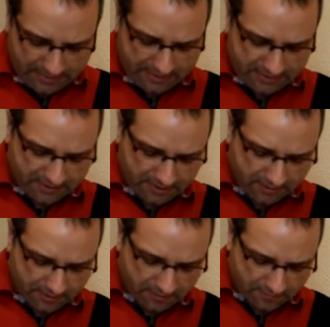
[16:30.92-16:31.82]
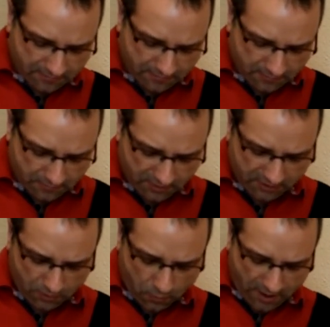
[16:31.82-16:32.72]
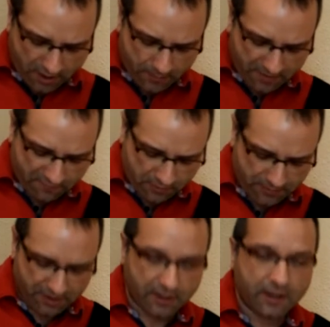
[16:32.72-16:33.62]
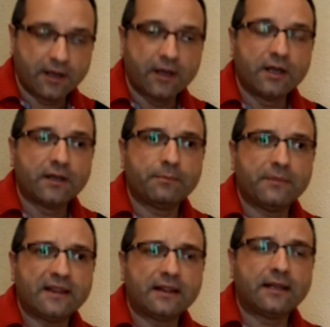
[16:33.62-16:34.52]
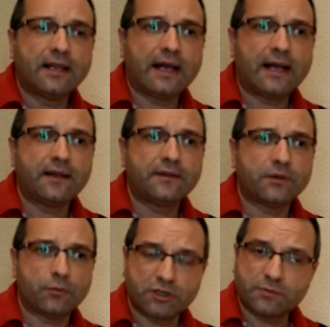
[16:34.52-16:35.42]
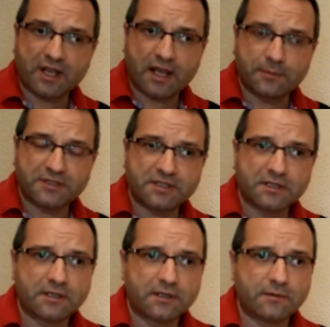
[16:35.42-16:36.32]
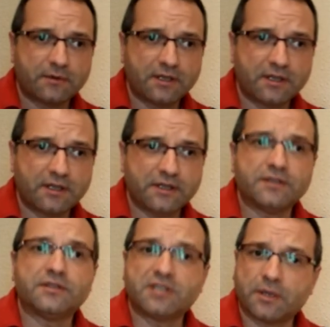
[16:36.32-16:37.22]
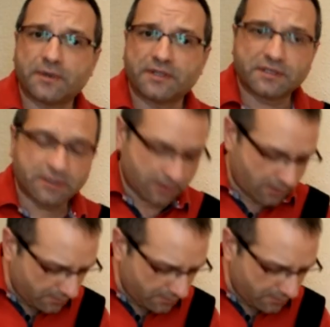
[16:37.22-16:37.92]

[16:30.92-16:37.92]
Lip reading: is the one coming from the middle and the bridge pickups in series.